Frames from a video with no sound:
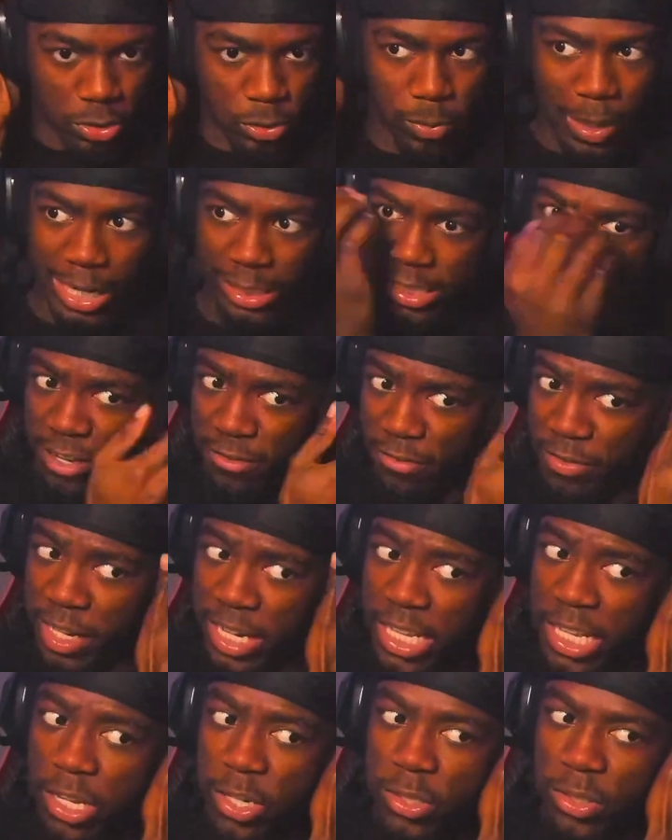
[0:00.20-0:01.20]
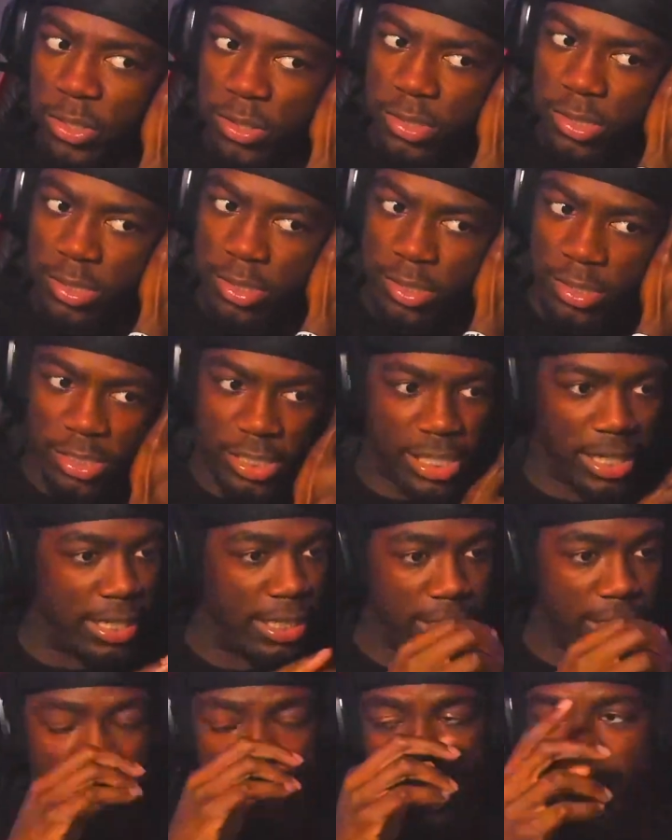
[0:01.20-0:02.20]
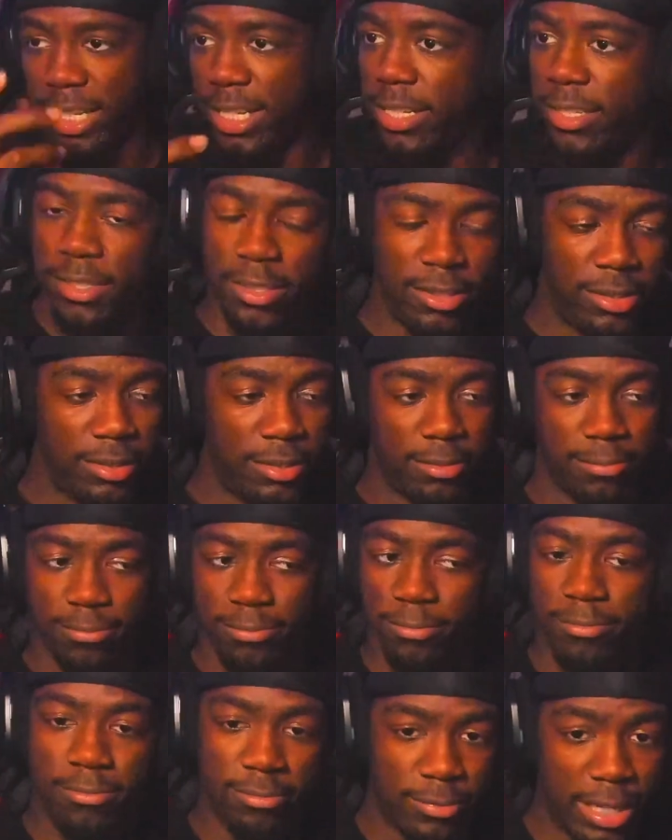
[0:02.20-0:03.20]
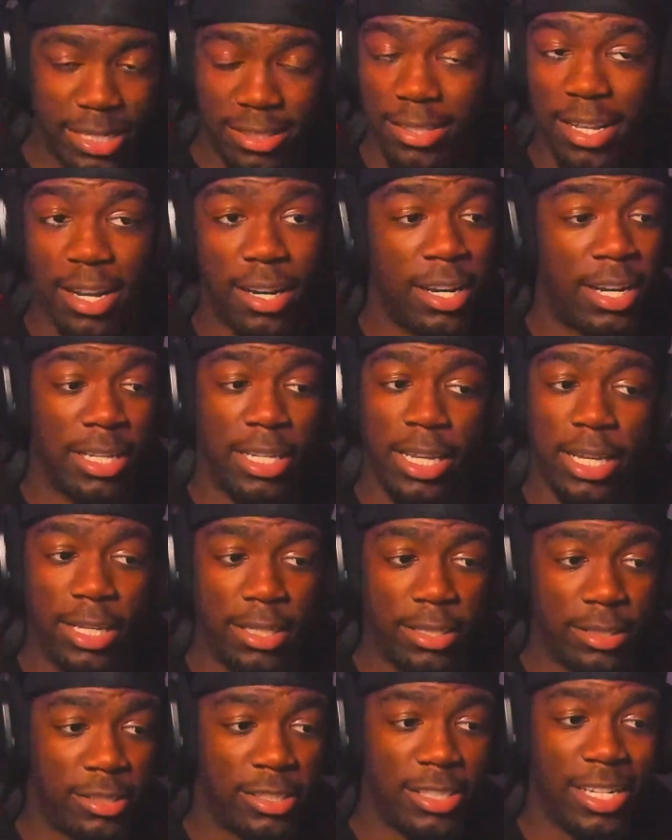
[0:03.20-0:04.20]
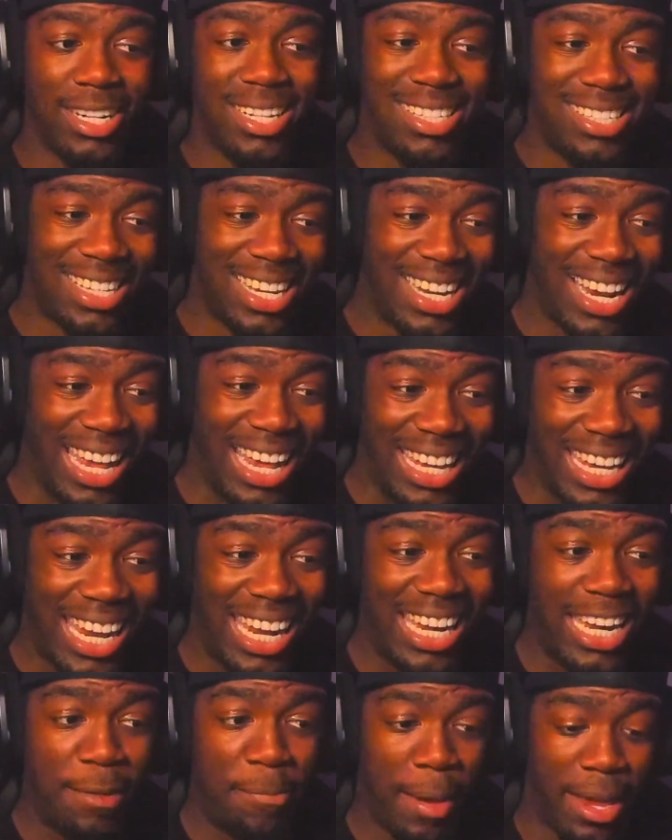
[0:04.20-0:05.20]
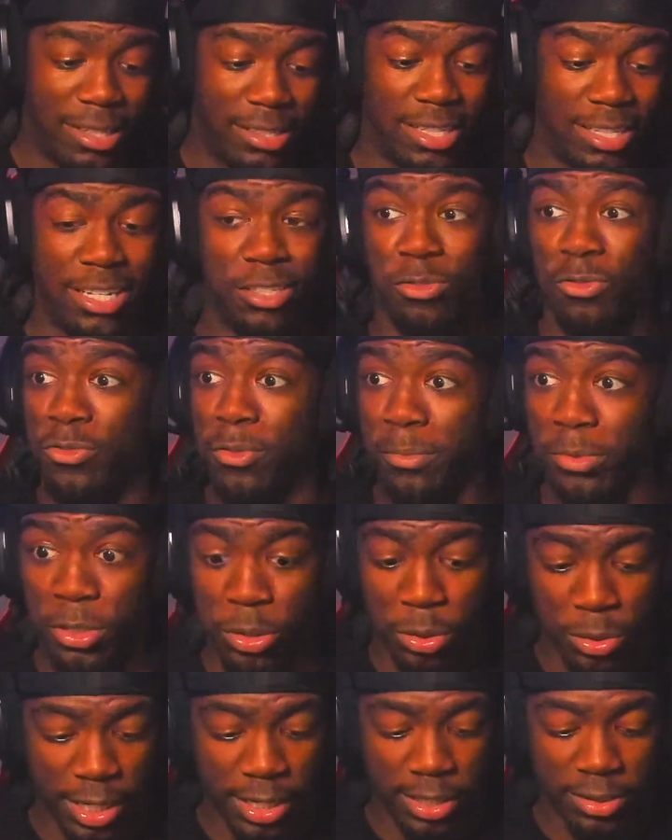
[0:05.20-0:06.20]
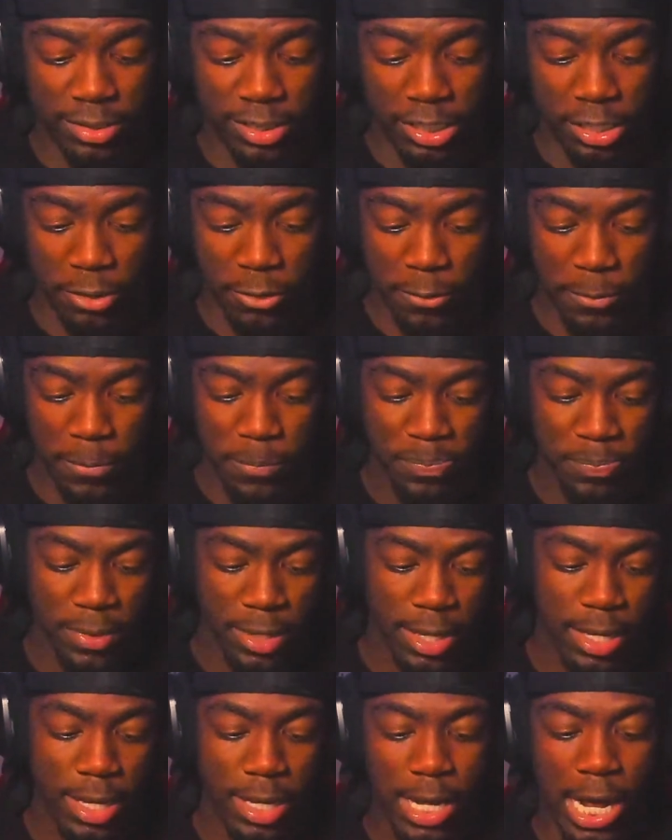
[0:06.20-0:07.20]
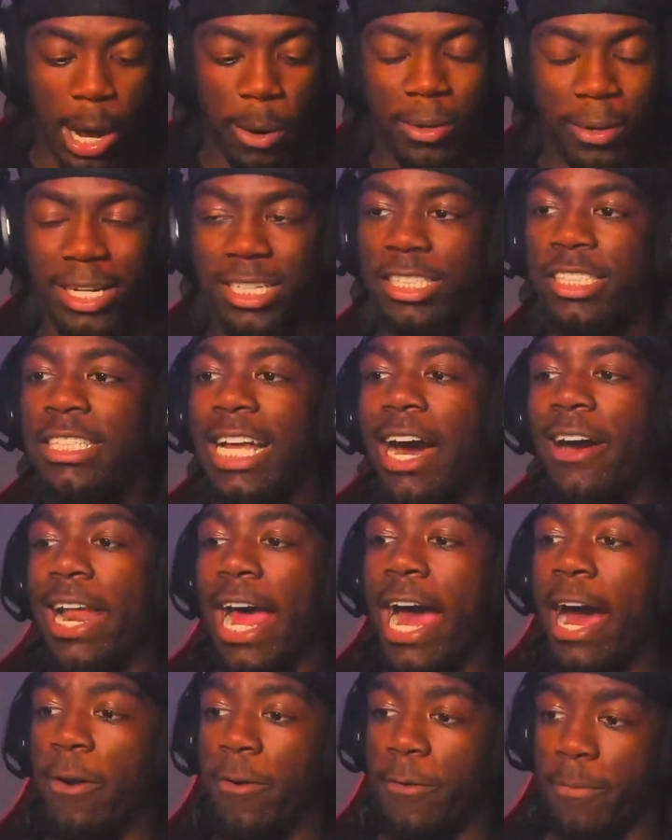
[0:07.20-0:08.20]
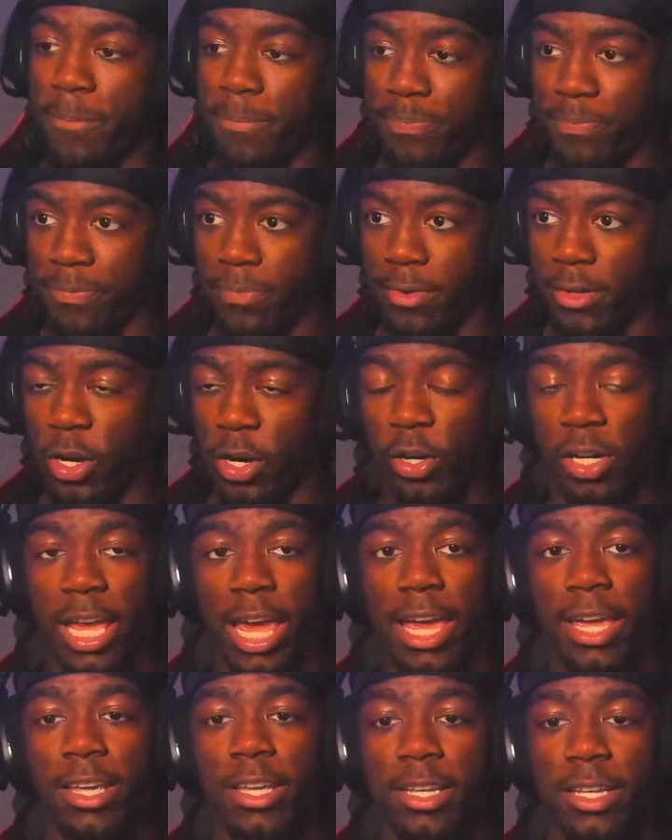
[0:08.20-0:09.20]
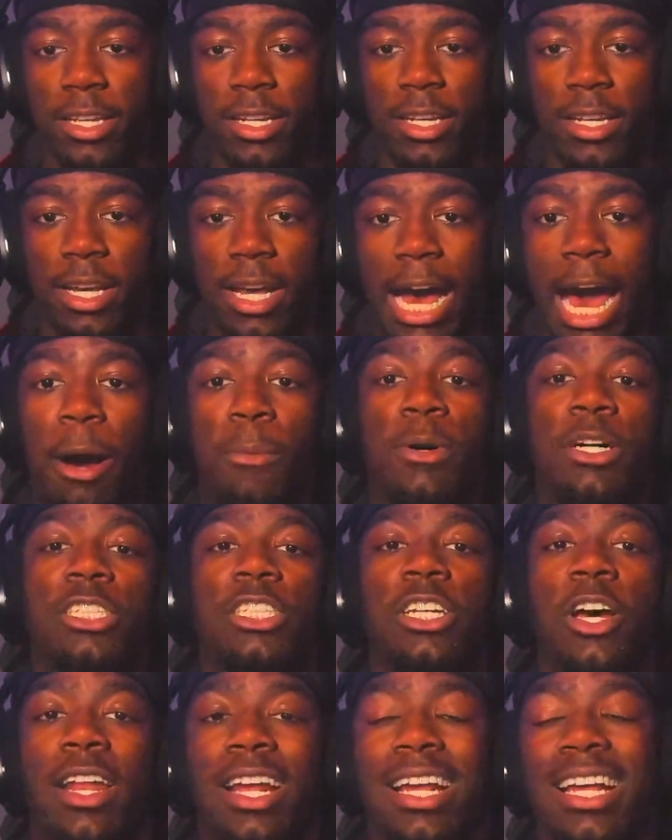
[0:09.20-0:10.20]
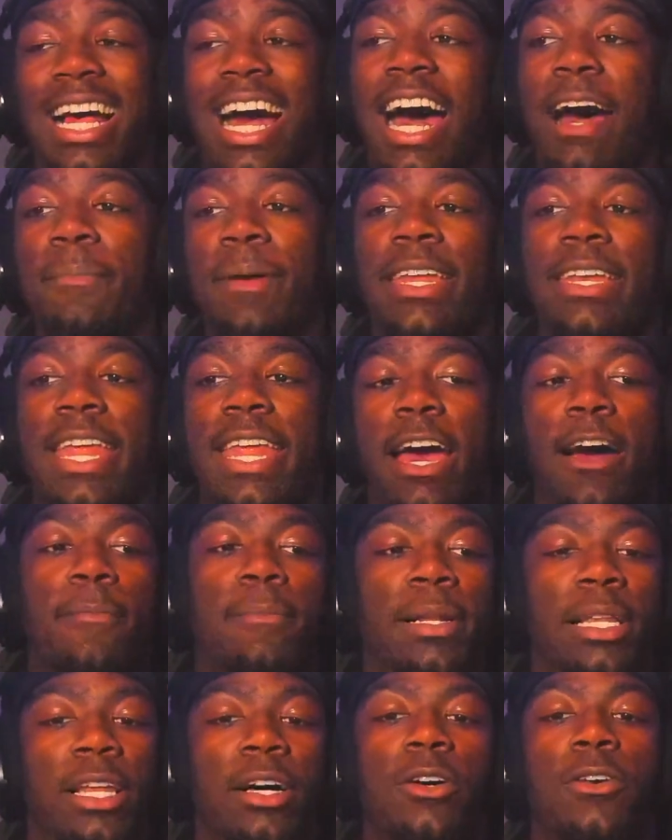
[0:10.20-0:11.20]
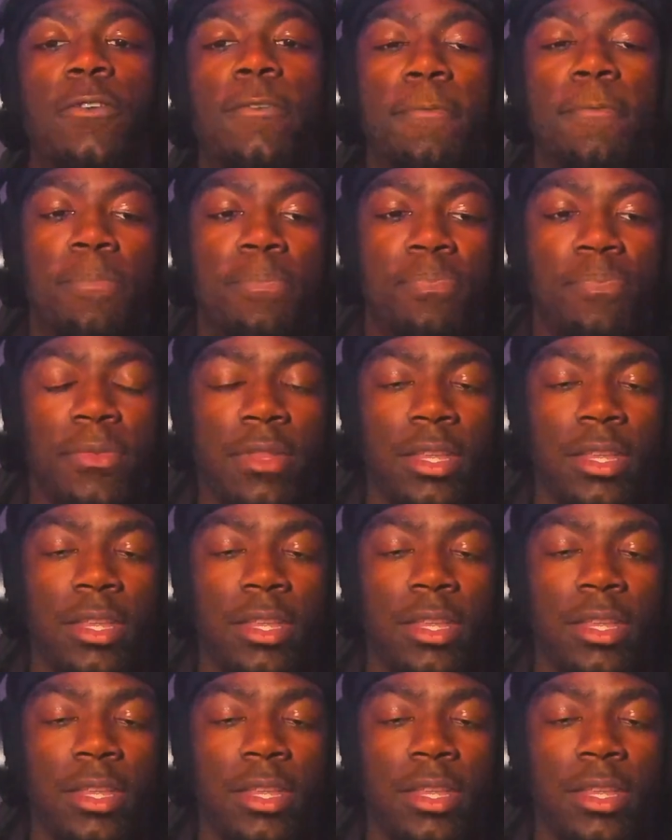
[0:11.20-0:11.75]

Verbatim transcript: watching the videos, Jitty Jid has done it again. Jitty Jid and Kenny Mason. This was from two years ago. I want to shout out, okay? I want y'all to comment down below